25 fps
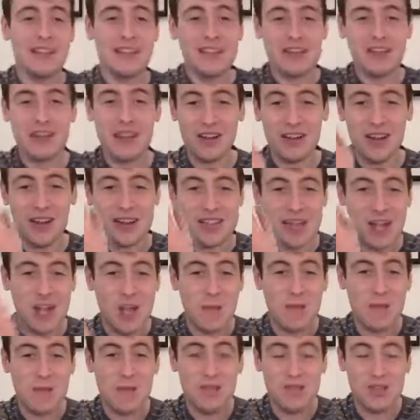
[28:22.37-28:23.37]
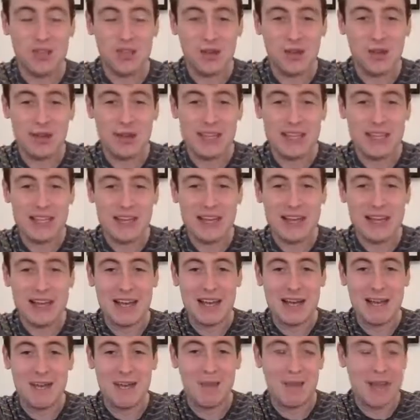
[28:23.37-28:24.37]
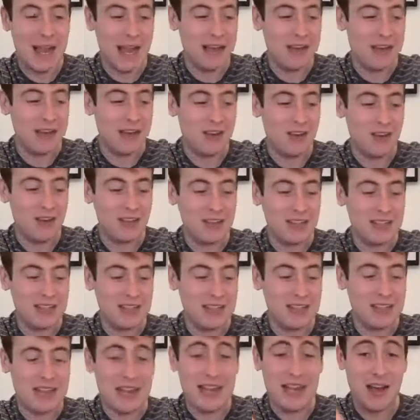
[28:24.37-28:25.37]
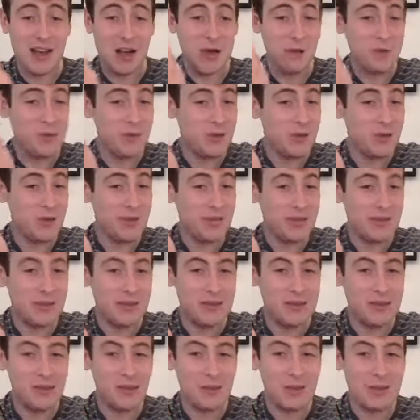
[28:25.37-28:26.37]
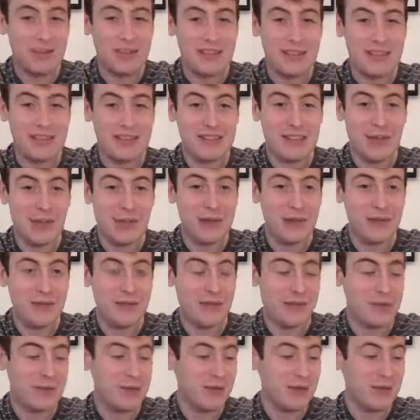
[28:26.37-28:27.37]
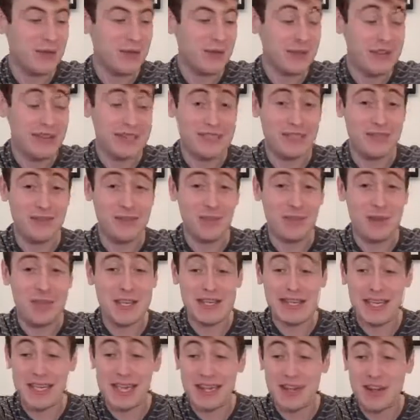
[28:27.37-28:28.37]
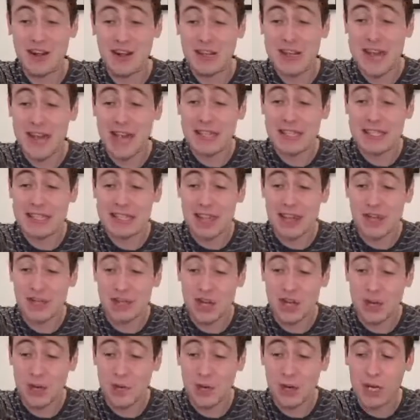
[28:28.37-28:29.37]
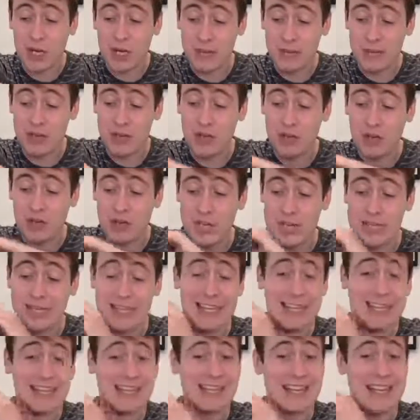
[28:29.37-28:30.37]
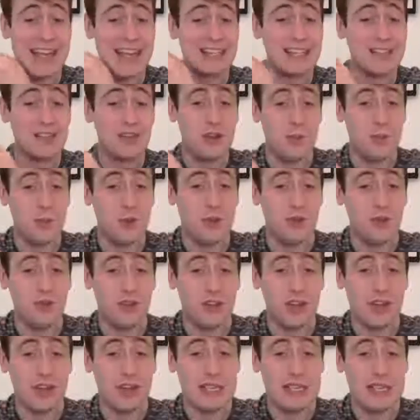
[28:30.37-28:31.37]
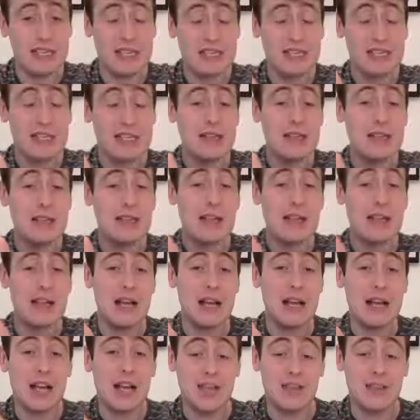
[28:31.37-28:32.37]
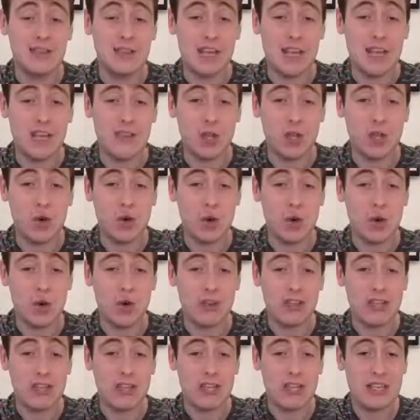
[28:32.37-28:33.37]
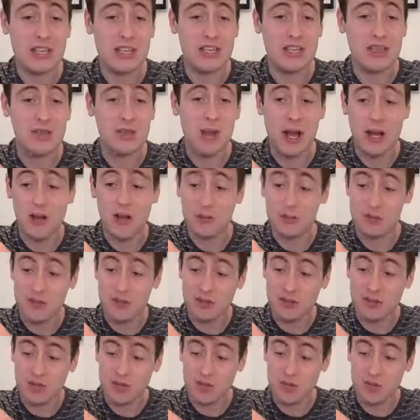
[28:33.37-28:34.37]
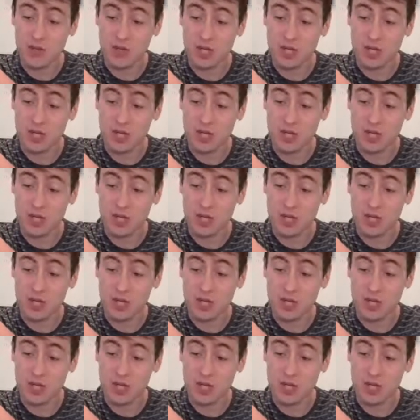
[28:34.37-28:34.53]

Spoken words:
So guys, I hope you've enjoyed playing along today. I hope you're going to enjoy this song for the rest of the week. In our next session, we're going to be looking at the next couple of verses and the chorus as well, because